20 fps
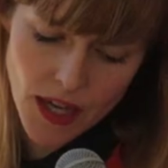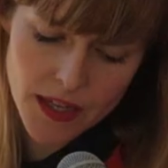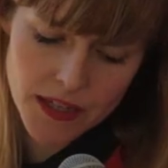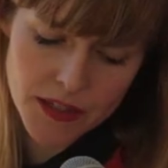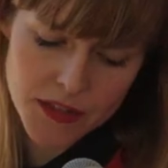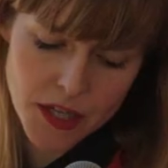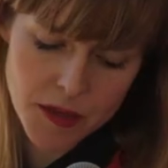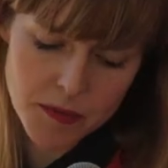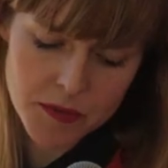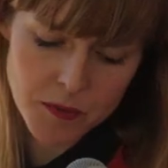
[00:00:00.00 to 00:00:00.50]

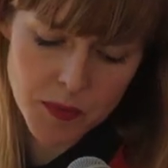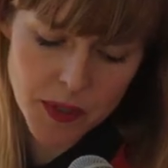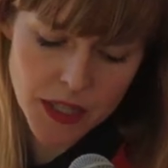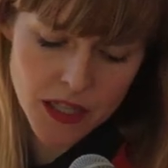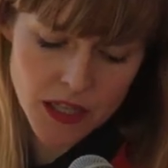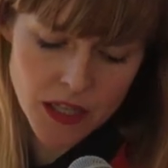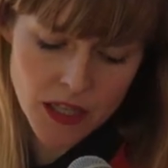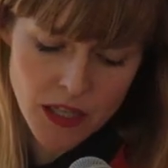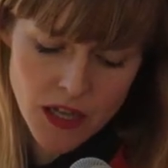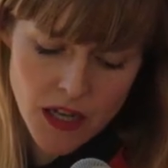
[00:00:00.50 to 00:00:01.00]
in terms of
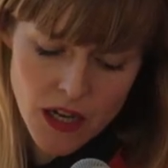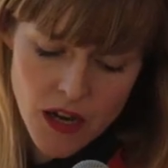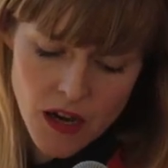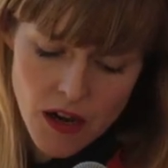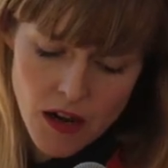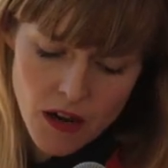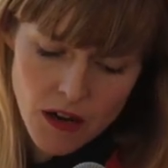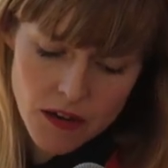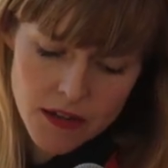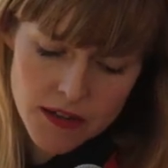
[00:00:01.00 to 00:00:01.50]
being
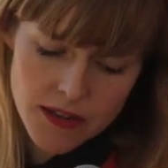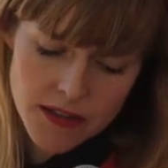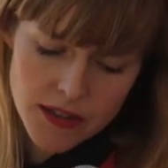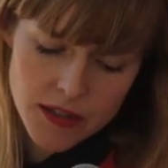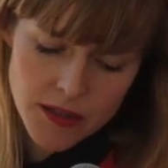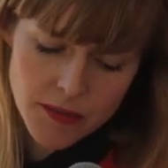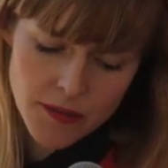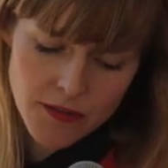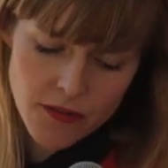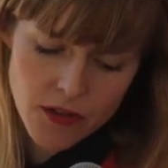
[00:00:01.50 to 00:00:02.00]
honest
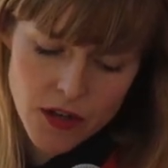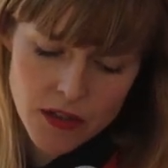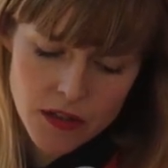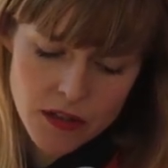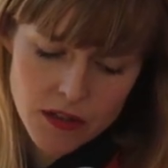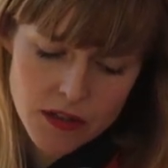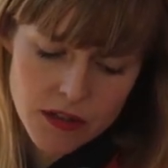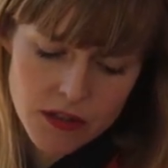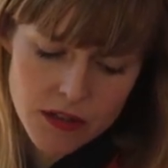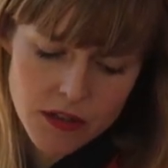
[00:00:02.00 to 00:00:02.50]
and
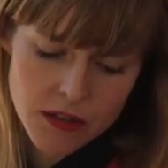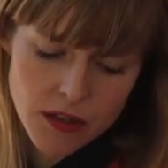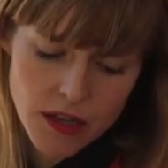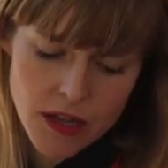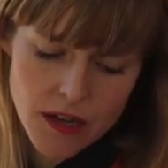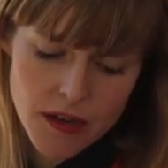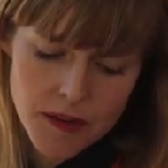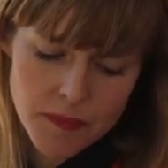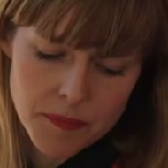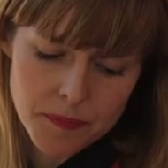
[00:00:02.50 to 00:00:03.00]

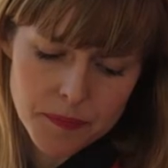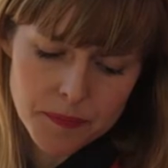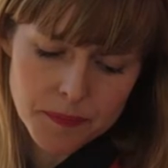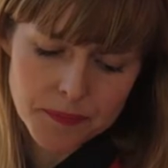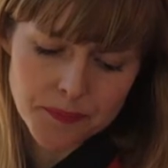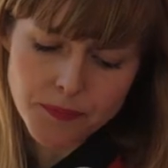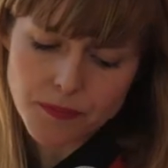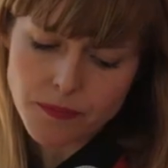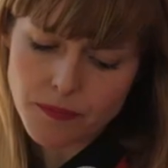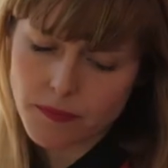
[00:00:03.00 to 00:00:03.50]

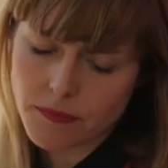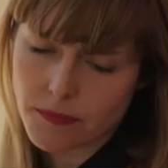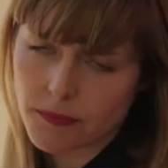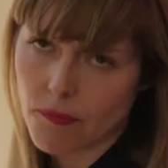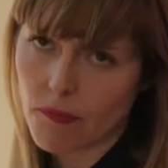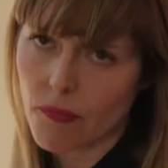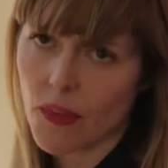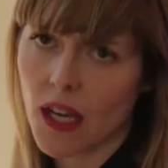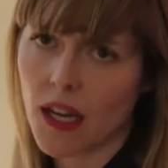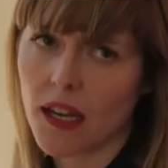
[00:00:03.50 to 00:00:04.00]
upfront,
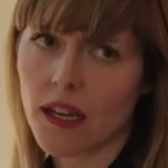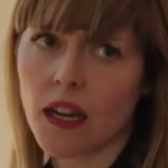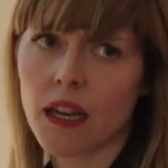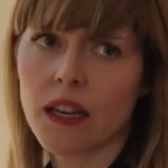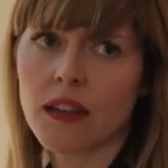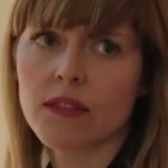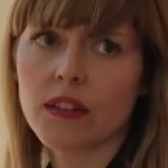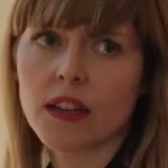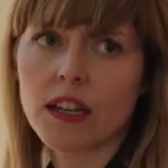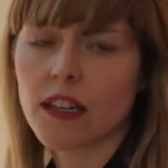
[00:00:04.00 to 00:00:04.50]

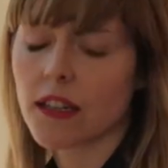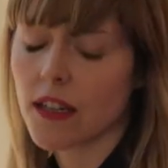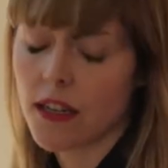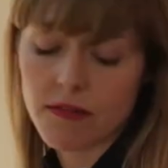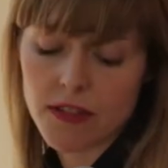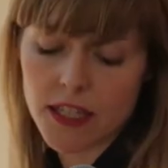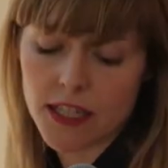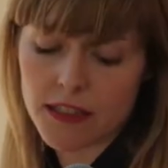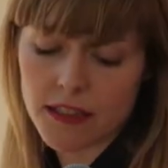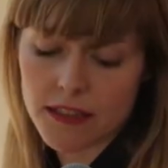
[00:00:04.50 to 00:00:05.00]
I
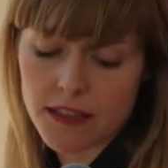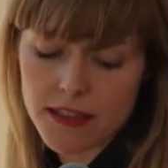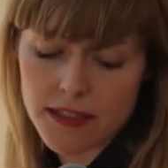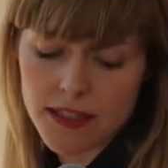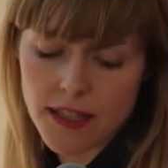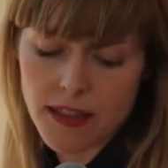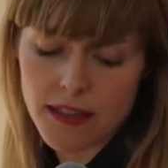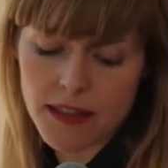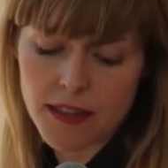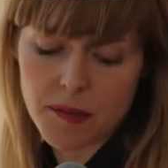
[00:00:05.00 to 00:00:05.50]
really
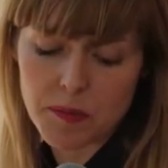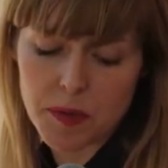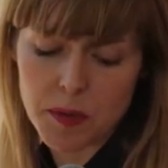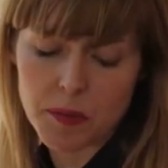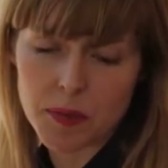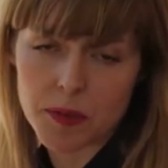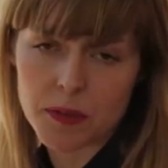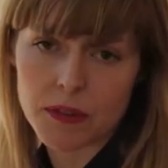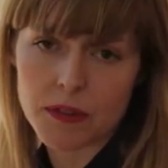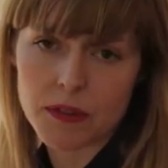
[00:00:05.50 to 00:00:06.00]
understand that
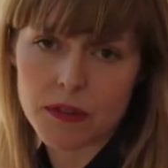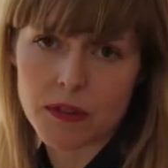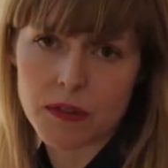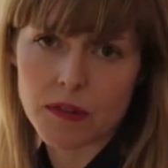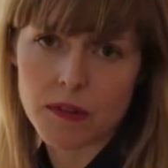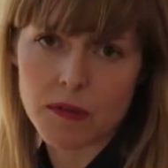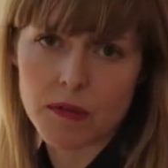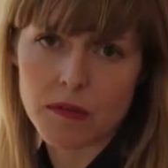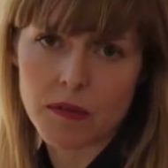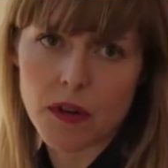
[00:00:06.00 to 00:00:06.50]

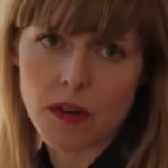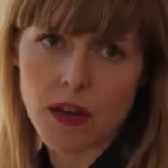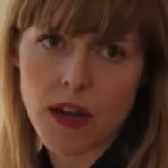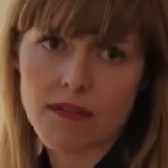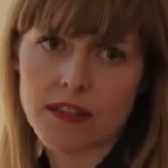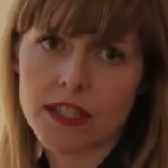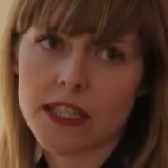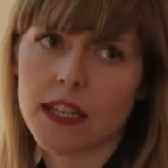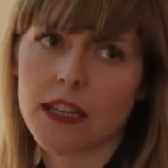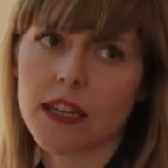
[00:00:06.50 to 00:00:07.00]
people,
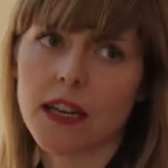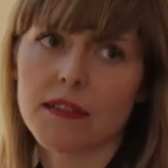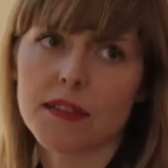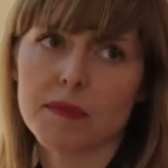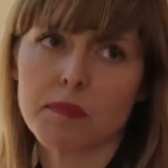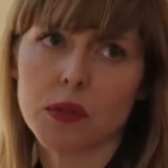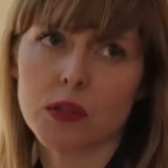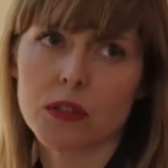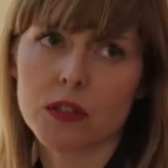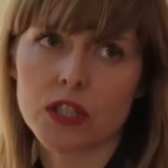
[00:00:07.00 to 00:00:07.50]
everyday
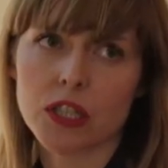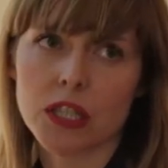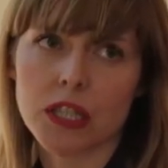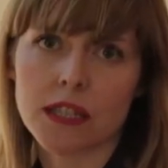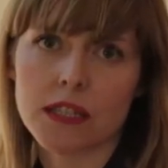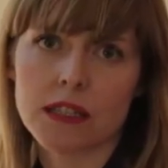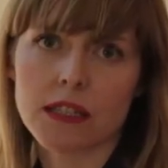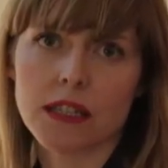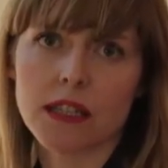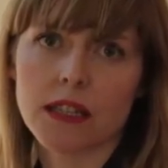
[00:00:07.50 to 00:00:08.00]
life's
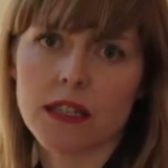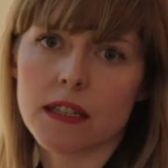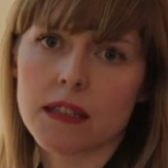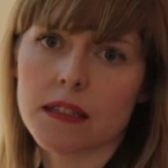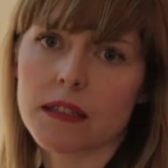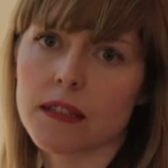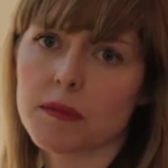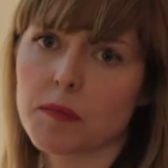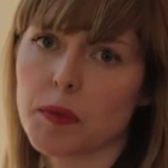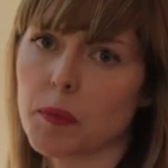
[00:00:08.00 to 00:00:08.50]
bullshit,
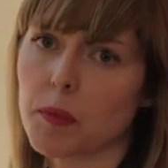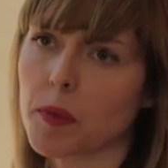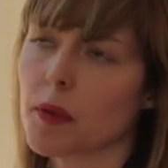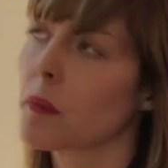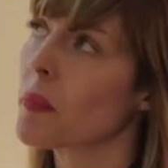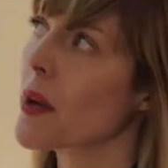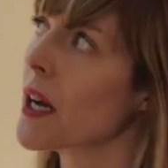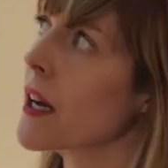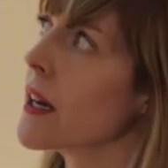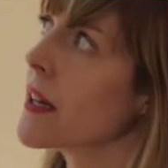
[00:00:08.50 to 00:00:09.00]
and
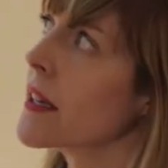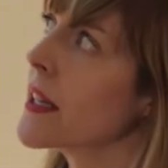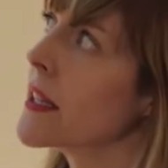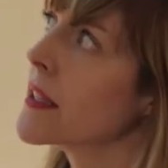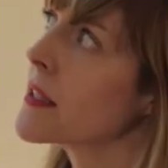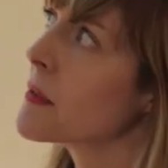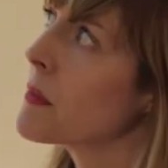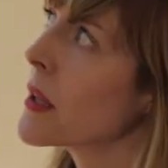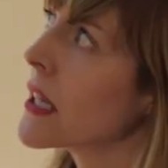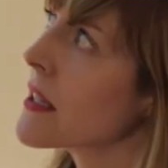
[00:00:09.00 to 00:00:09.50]
people buy
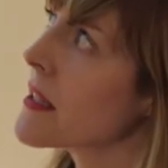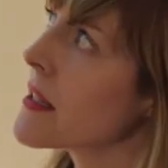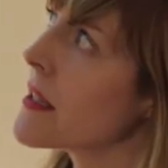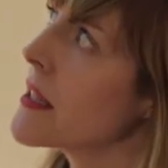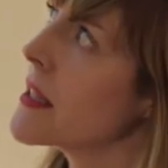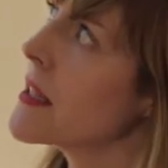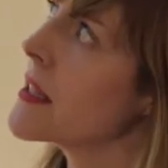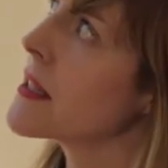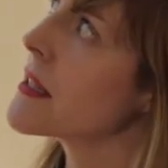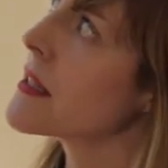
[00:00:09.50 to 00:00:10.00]
into
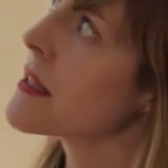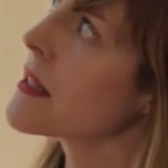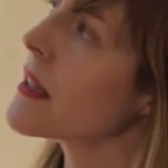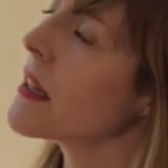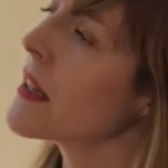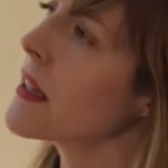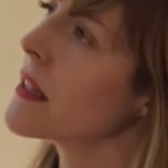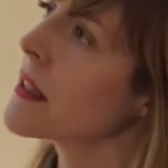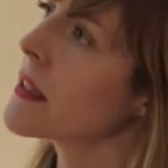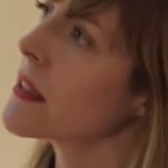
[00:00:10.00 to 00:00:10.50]
magazines
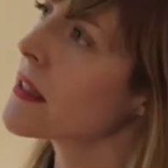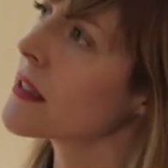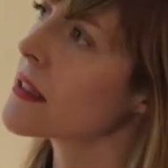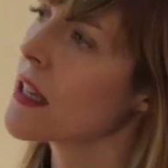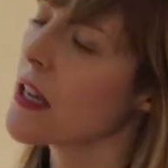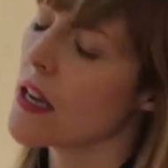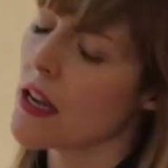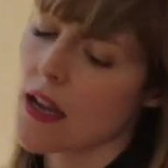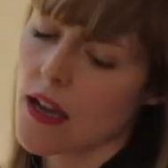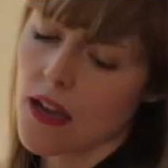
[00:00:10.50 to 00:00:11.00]
and
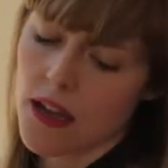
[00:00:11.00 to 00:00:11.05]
